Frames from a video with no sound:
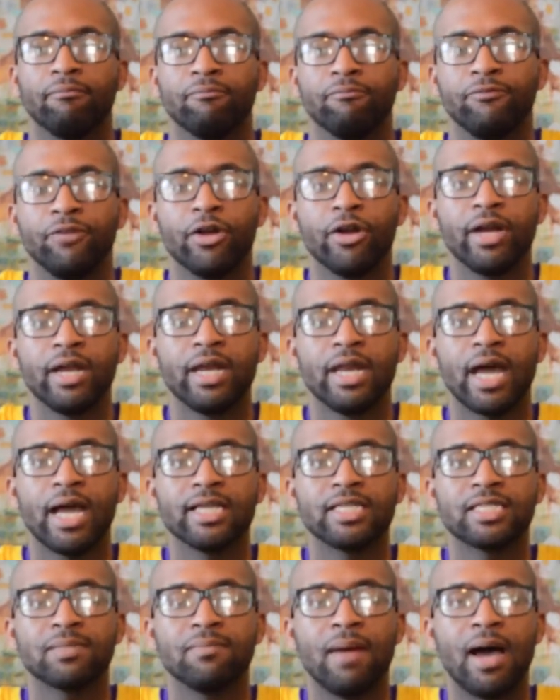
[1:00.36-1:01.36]
Very
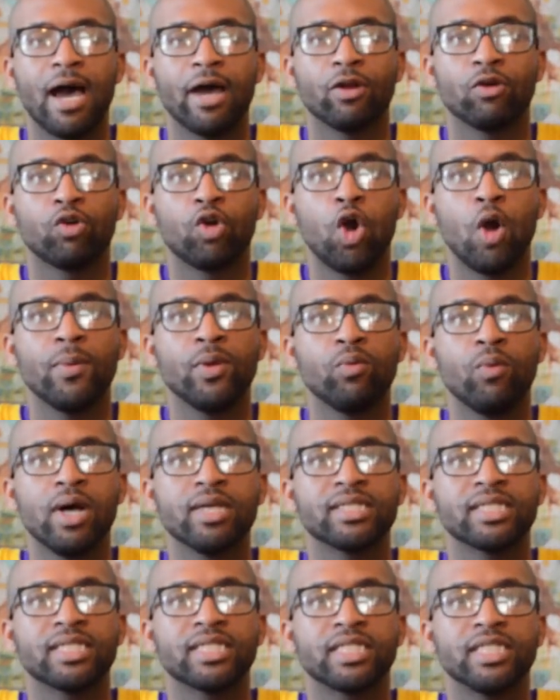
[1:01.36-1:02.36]
nice model. Kobe
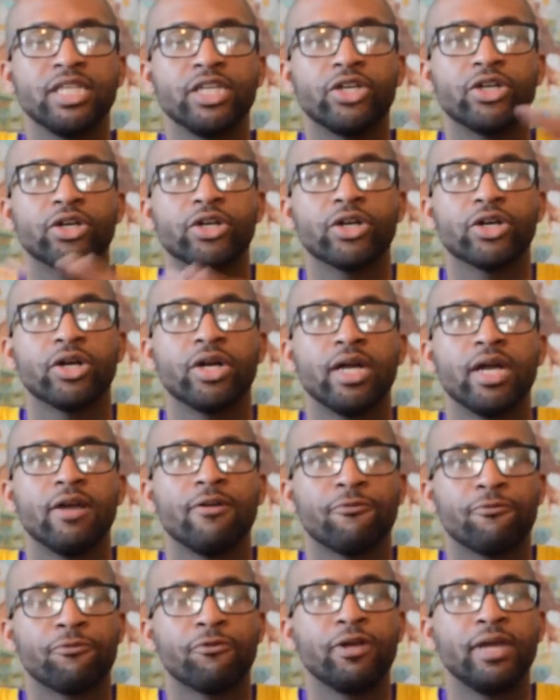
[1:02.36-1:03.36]
was a sneaker
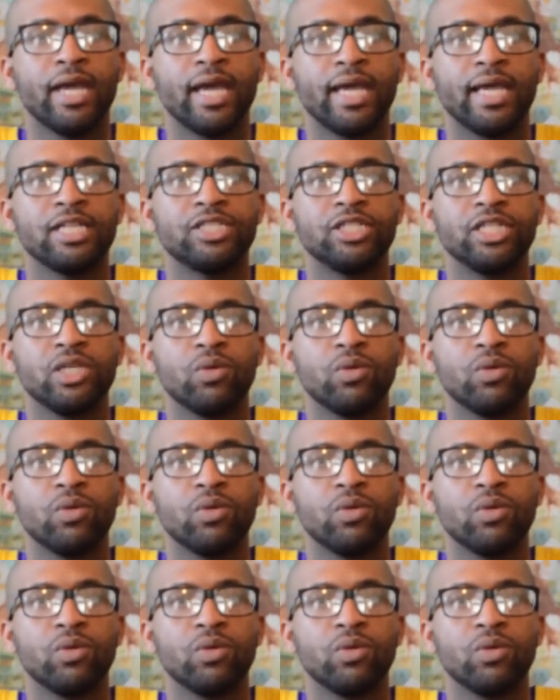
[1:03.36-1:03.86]
free agent.